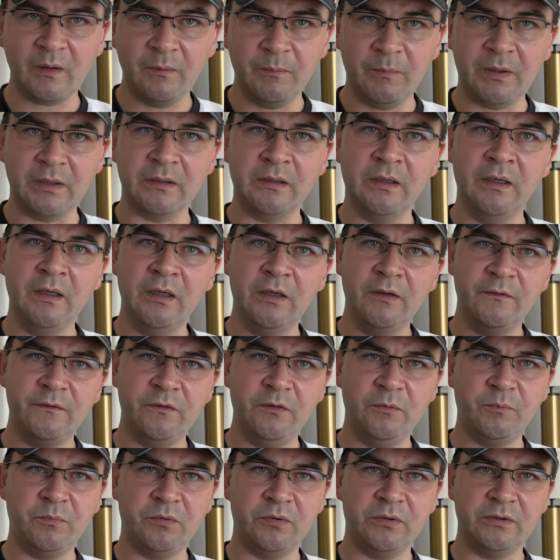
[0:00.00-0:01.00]
But
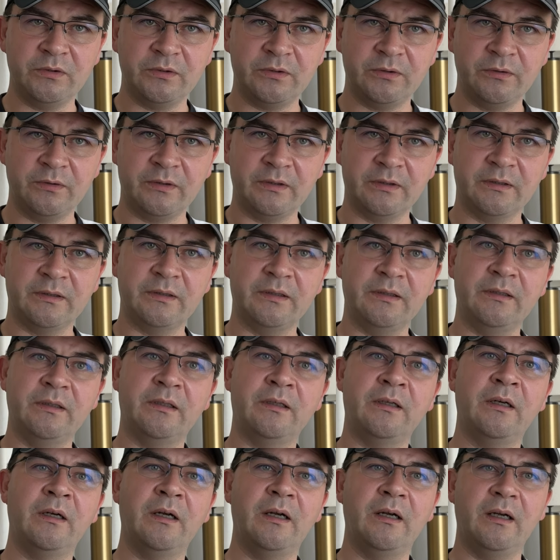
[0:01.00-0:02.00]
few points to
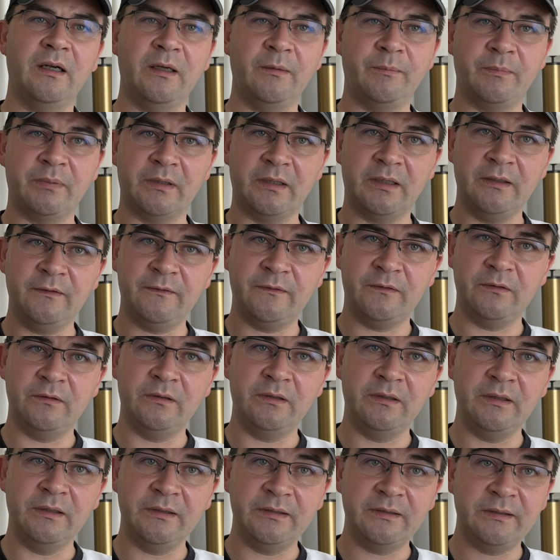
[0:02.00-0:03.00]
consider. Apply for
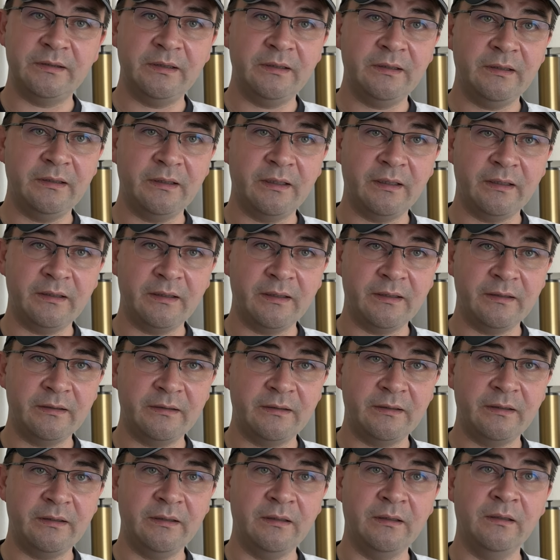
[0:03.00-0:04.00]
the
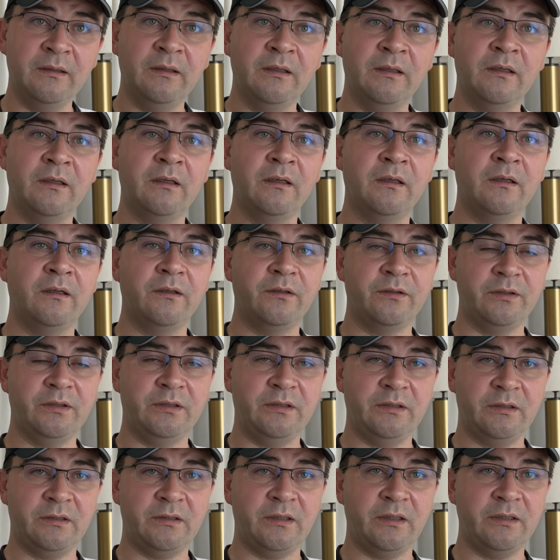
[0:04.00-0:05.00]
CAAT
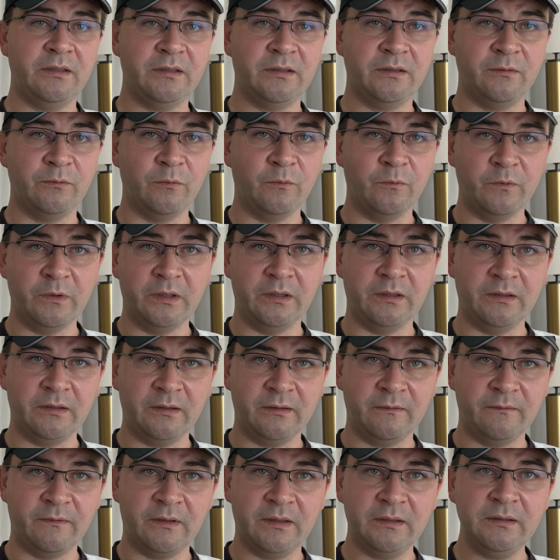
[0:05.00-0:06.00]
registration well in
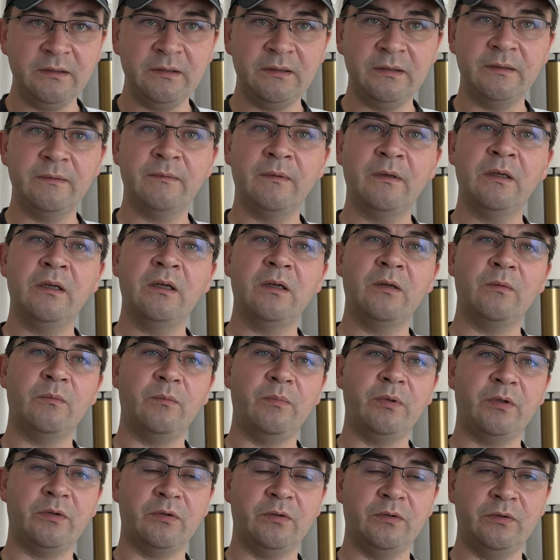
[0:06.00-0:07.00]
advance,
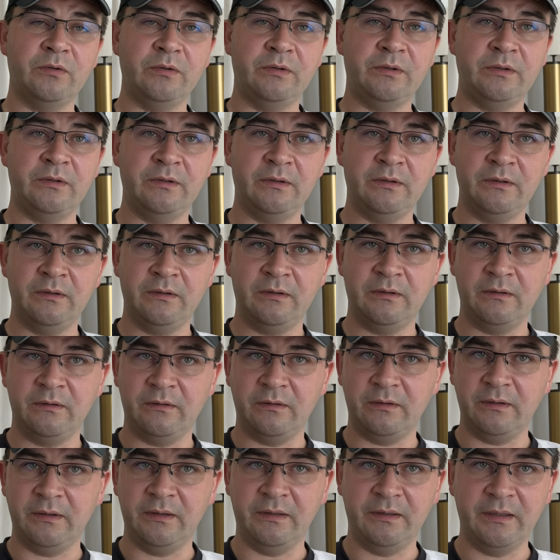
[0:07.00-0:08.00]
because
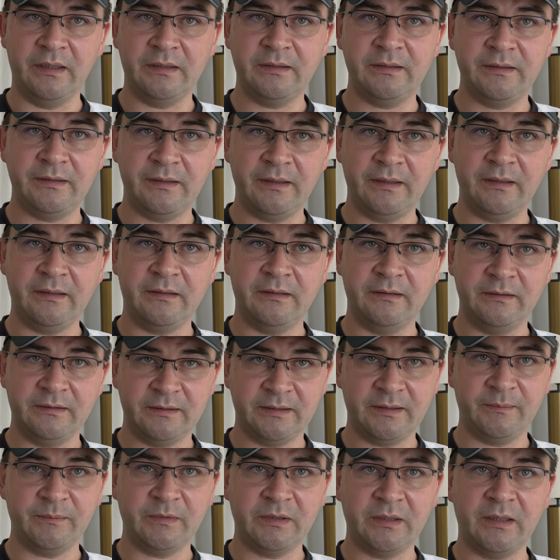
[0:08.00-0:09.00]
it does take
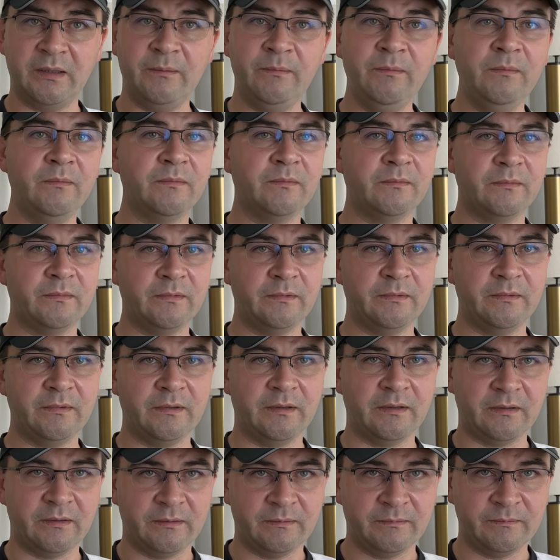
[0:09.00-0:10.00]
some time
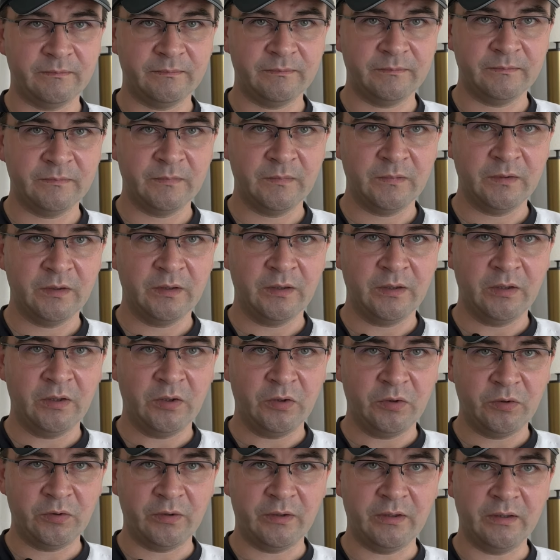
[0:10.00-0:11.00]

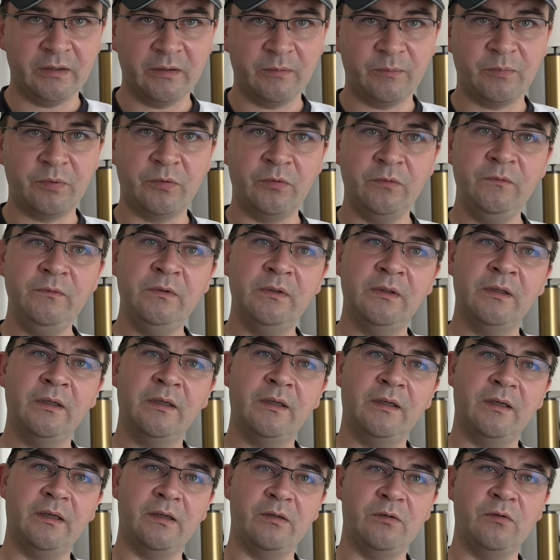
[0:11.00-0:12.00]
to get approved,
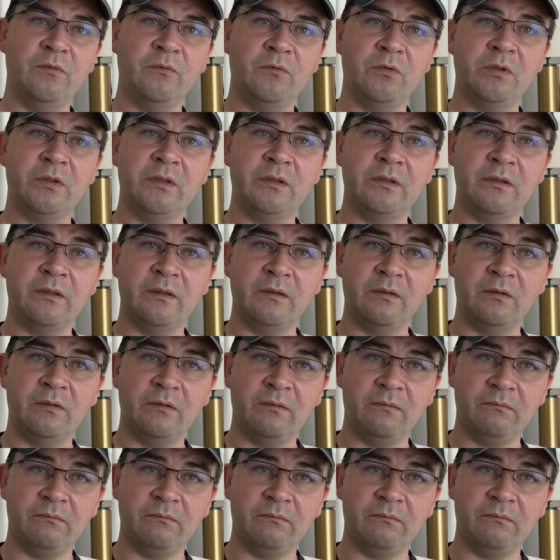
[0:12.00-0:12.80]
and you want it